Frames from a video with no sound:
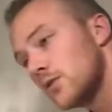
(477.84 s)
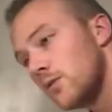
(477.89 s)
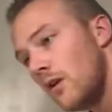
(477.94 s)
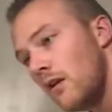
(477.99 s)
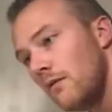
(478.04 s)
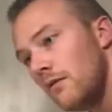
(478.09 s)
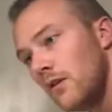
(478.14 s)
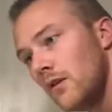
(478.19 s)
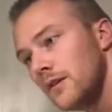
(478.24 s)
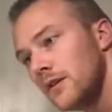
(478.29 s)

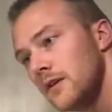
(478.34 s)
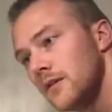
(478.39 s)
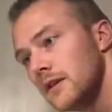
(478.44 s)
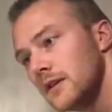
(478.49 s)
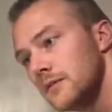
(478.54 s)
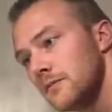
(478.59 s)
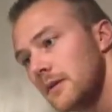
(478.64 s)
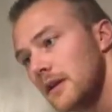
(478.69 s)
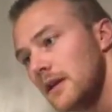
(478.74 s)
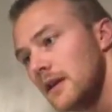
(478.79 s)
12-volt
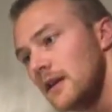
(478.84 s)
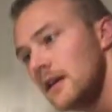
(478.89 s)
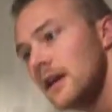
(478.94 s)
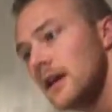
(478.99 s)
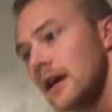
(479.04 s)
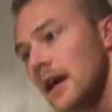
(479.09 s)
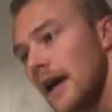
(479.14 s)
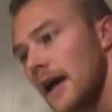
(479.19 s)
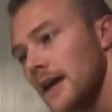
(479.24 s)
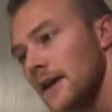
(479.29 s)
USB
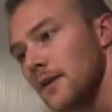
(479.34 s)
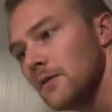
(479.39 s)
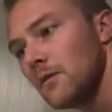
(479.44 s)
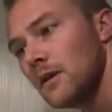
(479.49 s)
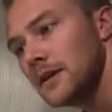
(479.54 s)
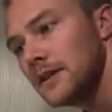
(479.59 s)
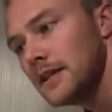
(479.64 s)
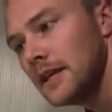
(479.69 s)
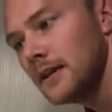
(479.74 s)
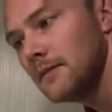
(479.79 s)
and your
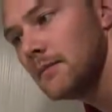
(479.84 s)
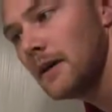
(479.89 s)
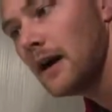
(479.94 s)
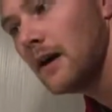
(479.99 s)
110